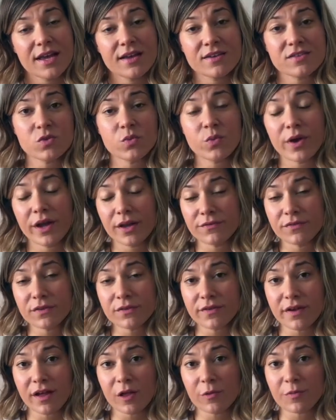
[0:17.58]
As a way of
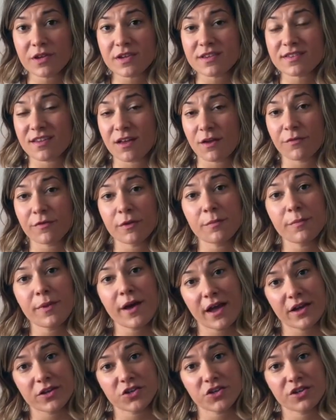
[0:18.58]
developing
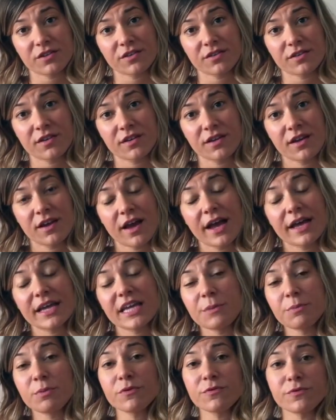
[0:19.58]
self-compassion, I
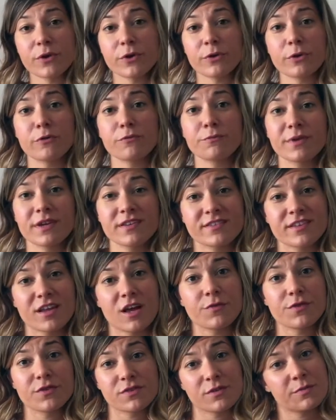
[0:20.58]
keep a photo of
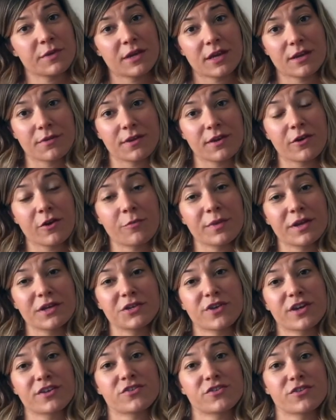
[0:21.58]
myself as a baby on my
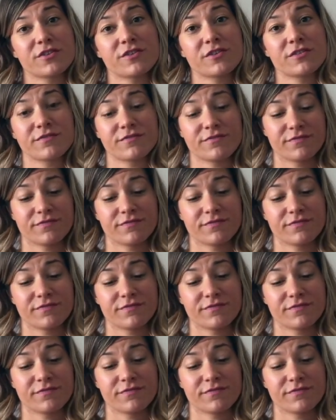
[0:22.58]
dresser.